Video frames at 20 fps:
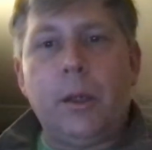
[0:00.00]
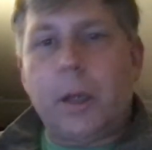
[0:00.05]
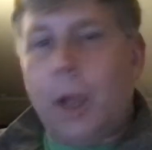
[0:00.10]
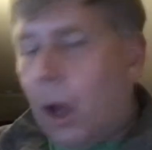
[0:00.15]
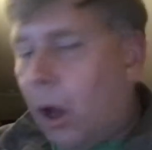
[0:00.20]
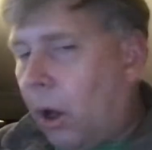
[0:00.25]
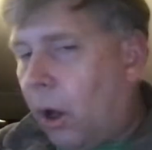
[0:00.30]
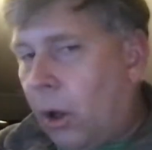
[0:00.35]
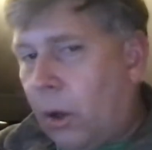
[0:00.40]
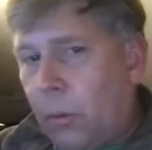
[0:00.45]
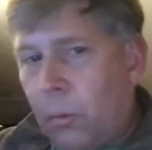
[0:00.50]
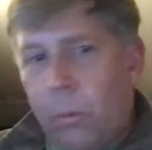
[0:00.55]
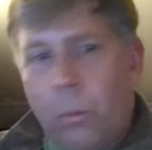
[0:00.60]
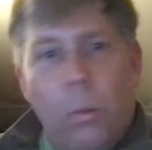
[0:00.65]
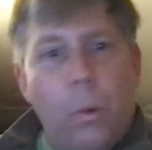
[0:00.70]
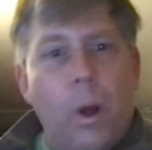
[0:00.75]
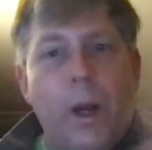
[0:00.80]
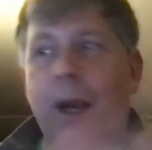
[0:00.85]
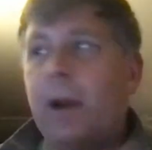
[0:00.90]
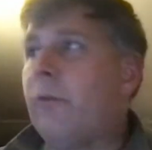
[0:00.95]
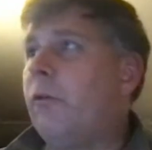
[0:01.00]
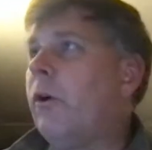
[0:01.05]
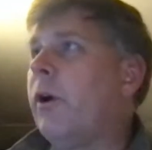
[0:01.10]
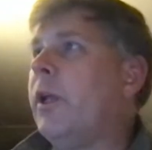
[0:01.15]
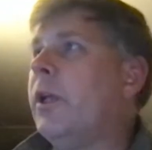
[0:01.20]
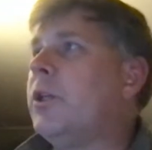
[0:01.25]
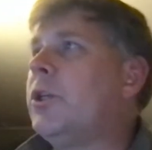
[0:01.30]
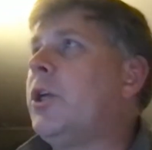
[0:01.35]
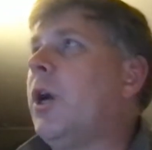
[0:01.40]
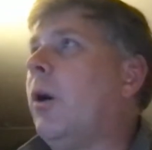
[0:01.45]
y'all, whatever
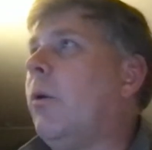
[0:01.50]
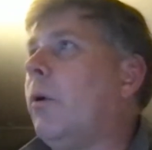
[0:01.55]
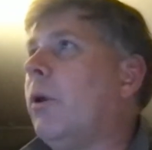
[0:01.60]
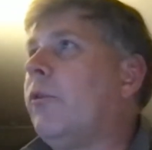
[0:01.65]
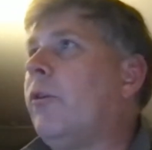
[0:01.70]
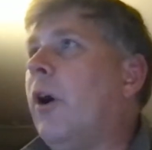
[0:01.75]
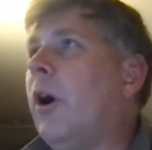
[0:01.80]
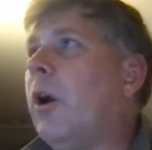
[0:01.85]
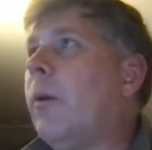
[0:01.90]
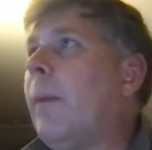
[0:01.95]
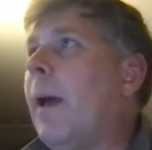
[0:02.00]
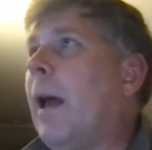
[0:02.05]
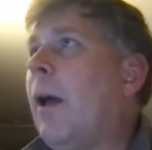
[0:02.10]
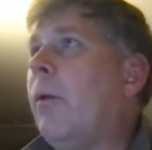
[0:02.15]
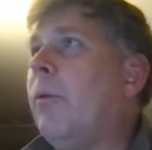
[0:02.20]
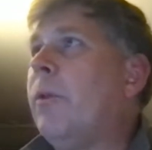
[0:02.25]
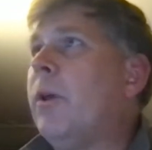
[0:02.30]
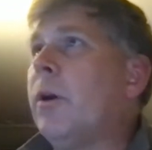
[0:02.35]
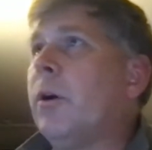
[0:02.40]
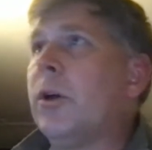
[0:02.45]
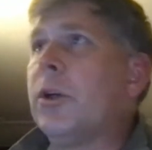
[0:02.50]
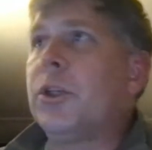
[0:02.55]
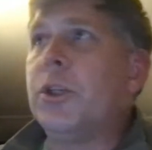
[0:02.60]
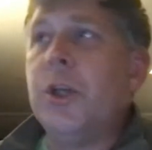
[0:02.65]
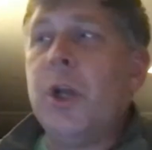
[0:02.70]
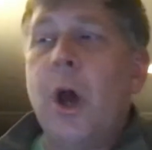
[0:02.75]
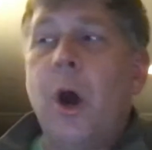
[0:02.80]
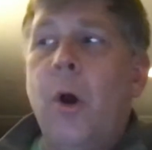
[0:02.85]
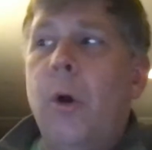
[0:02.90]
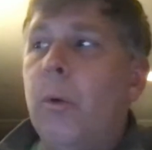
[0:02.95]
it is y'all want to talk about, there is
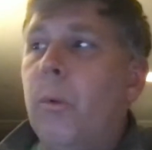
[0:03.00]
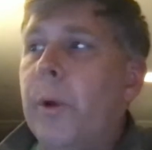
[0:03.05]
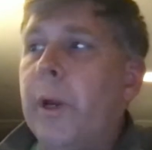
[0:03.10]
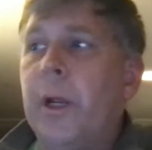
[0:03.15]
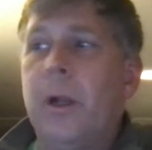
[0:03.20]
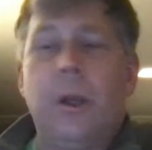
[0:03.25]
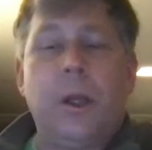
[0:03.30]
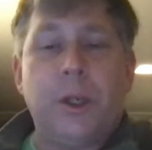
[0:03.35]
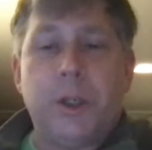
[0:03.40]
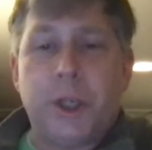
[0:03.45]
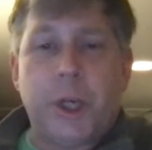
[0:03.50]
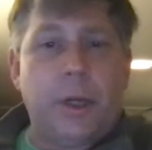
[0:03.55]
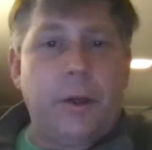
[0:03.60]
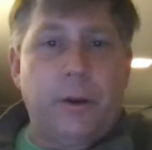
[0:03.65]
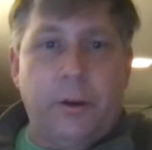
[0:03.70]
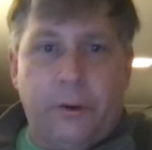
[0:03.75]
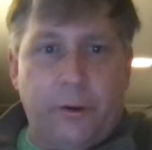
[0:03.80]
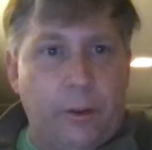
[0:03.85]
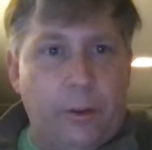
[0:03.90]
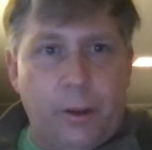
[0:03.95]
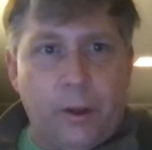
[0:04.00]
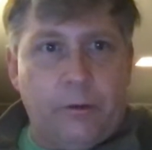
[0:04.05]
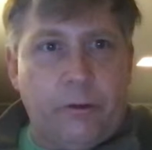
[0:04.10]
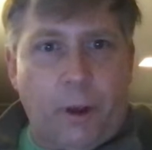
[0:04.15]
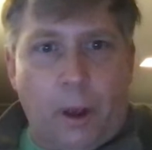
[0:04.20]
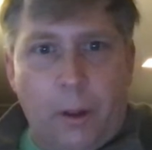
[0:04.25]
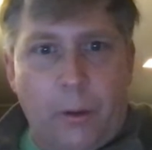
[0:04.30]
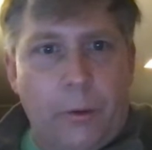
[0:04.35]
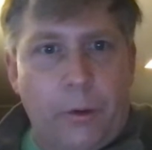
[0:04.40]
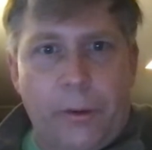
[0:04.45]
no real agenda to
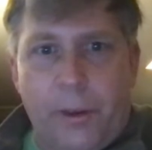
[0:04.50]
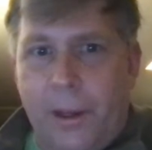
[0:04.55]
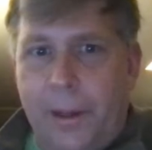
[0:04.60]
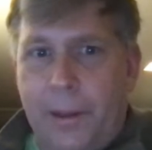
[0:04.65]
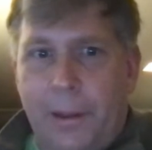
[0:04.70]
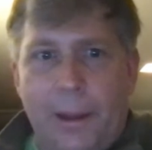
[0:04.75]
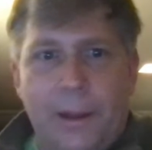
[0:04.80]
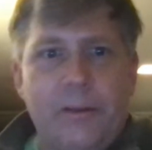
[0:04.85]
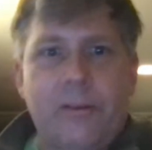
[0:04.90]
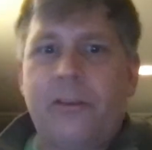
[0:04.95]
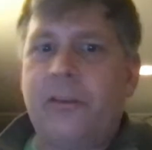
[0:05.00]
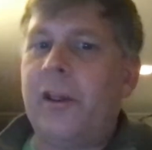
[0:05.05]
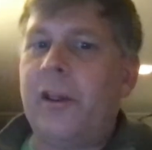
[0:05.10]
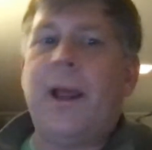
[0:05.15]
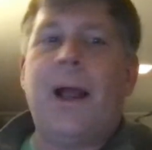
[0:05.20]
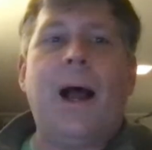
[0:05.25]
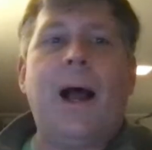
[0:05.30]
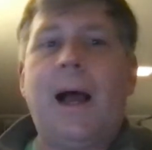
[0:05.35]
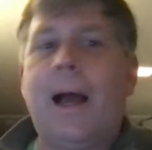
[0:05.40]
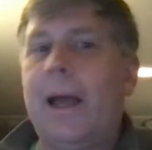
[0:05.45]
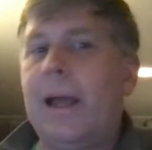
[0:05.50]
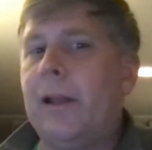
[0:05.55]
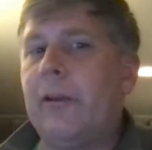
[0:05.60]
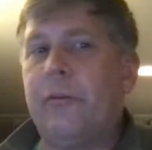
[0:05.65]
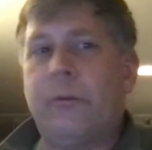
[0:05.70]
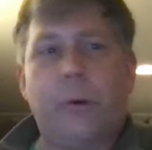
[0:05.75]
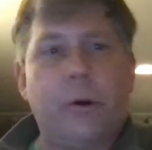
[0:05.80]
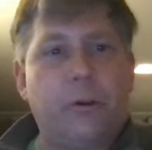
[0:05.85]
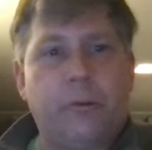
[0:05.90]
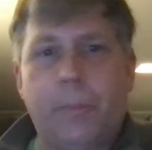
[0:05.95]
this other than let's say hi
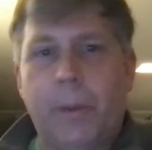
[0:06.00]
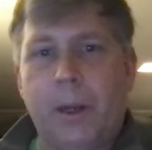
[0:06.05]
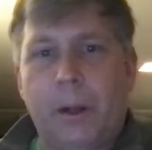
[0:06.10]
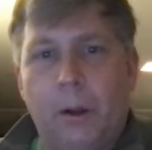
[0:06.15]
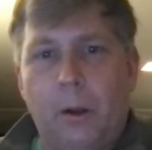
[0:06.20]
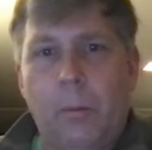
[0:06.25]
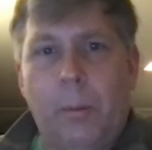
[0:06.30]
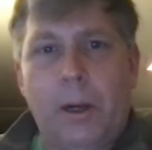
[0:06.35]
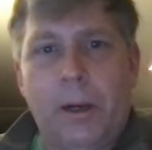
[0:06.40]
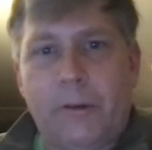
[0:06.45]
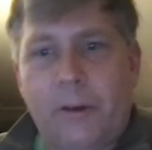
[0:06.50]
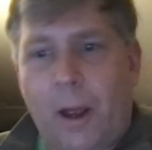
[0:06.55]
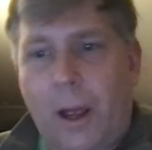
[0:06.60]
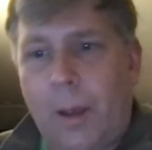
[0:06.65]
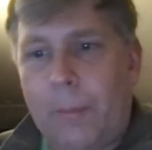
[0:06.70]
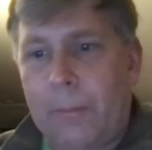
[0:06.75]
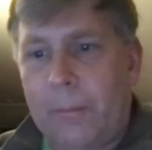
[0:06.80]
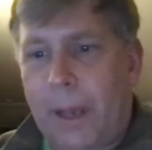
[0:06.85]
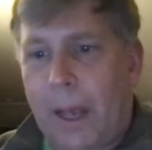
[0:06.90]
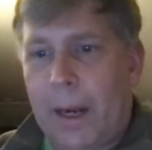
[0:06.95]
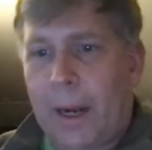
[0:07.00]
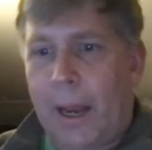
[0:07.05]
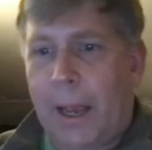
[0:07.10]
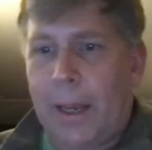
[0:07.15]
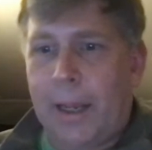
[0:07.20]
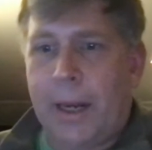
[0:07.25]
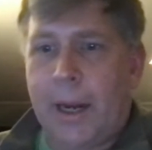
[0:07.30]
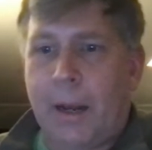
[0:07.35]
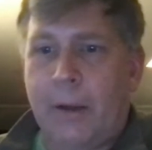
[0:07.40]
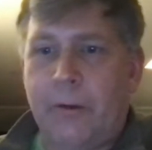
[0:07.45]
and sort of spend a little bit of time kind of
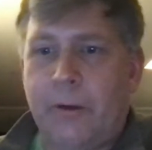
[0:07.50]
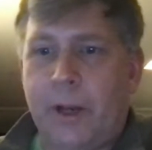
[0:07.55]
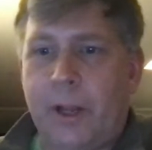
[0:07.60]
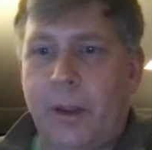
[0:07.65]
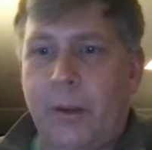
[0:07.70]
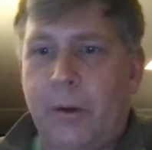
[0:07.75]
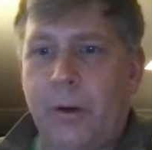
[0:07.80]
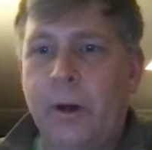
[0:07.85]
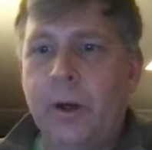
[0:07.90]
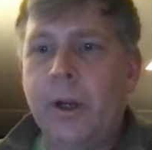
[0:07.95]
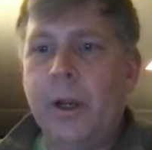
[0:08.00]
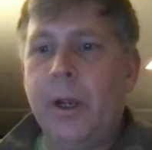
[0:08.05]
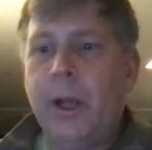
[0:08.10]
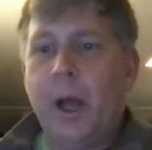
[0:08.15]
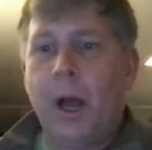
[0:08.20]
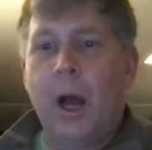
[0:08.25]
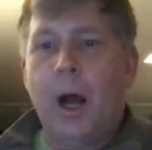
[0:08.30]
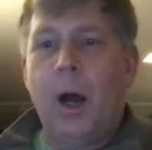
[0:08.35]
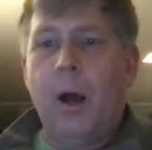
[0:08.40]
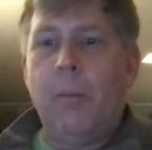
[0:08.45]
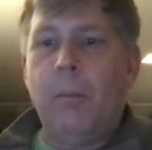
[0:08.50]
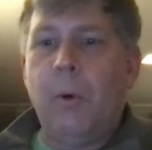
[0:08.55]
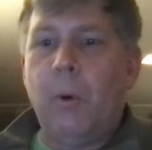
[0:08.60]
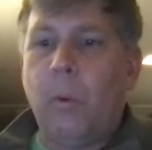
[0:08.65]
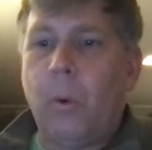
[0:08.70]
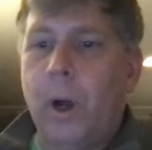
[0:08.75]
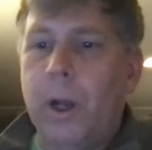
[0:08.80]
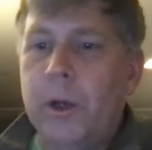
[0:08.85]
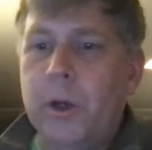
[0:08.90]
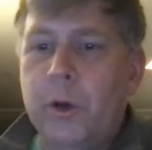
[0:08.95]
hanging out together.
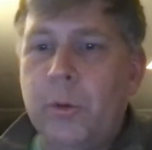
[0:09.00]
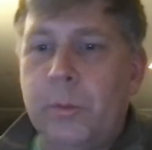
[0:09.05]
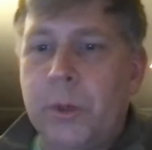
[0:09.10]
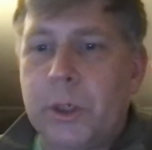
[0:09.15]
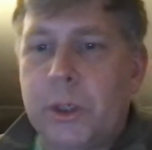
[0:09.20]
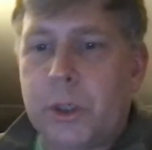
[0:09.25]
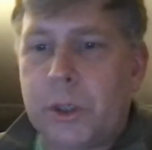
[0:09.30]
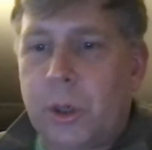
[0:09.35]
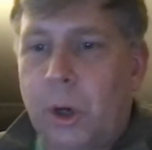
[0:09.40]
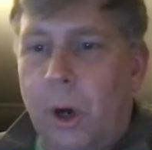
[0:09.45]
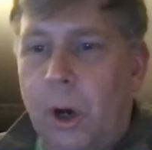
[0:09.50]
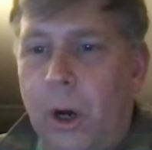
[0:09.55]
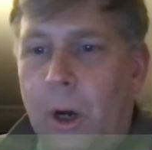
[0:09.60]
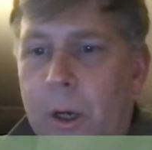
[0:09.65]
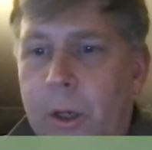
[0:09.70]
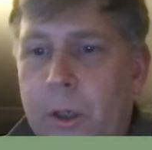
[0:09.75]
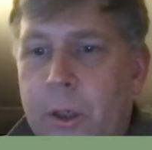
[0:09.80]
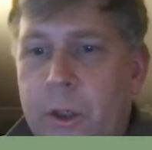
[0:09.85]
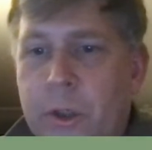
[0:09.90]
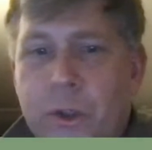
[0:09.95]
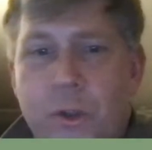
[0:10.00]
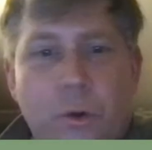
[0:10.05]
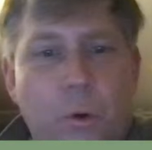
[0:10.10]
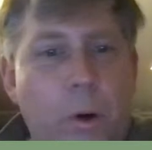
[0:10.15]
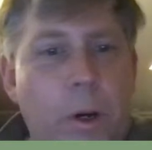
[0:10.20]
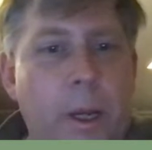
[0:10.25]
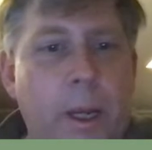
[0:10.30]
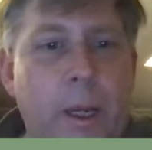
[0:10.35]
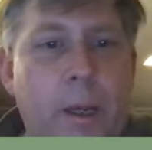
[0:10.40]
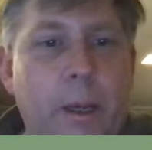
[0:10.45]
What do Mystarans
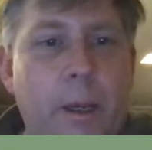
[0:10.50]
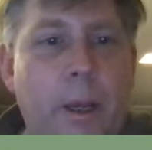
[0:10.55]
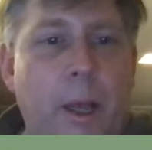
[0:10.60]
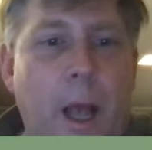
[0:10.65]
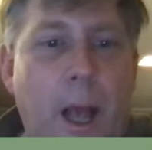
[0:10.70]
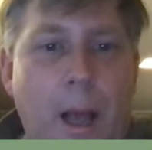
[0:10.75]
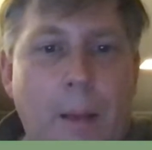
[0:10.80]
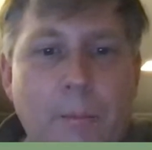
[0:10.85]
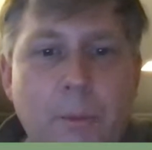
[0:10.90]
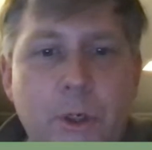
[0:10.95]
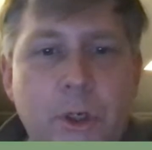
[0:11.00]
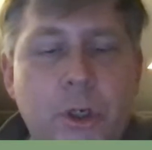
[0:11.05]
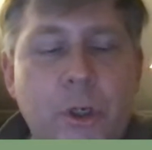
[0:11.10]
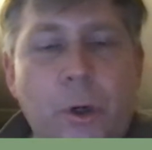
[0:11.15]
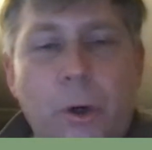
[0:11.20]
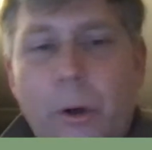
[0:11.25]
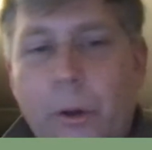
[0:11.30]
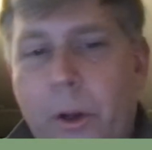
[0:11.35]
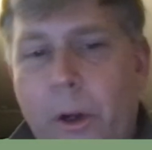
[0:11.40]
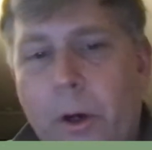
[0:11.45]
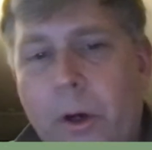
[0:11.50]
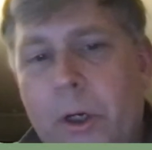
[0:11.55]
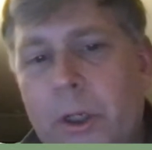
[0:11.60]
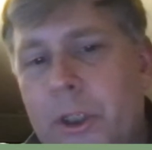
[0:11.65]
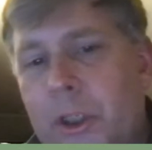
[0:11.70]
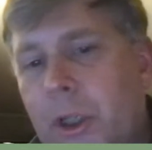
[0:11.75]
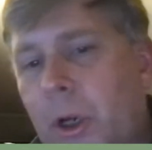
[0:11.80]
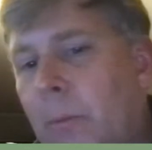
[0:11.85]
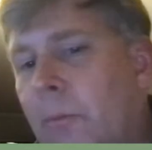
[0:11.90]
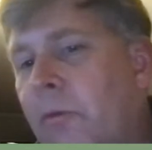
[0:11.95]
drink? I'm sure there
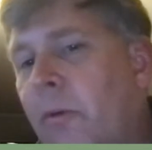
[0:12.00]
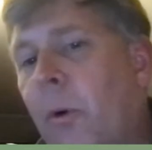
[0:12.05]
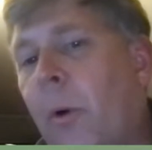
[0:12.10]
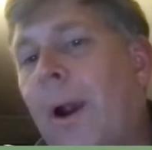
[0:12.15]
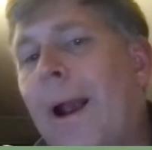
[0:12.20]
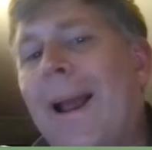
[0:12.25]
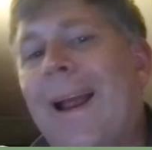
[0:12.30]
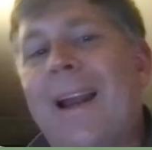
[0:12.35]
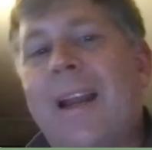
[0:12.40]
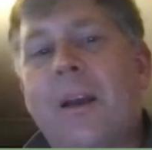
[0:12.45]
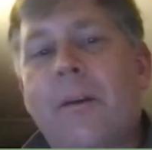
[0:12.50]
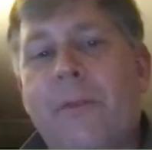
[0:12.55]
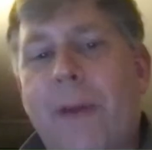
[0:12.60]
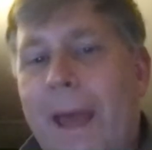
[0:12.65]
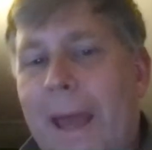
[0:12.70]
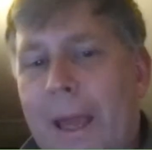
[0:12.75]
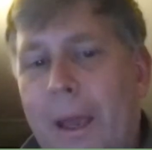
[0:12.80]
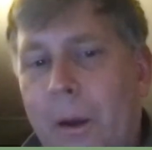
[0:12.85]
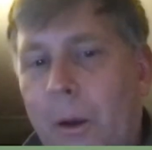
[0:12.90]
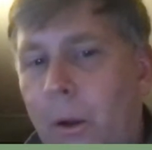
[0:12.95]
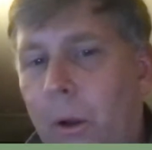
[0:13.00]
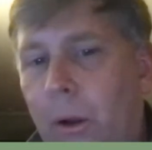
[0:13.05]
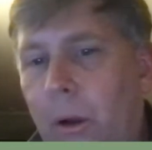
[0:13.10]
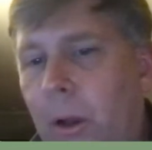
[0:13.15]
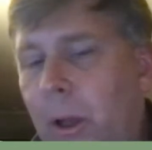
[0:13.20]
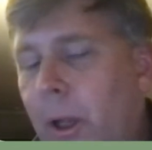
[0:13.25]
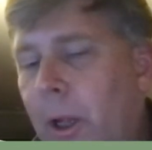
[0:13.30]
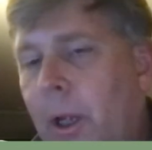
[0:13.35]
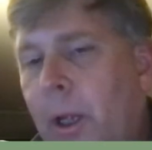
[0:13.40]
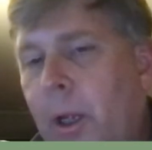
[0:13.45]
is some variety of ale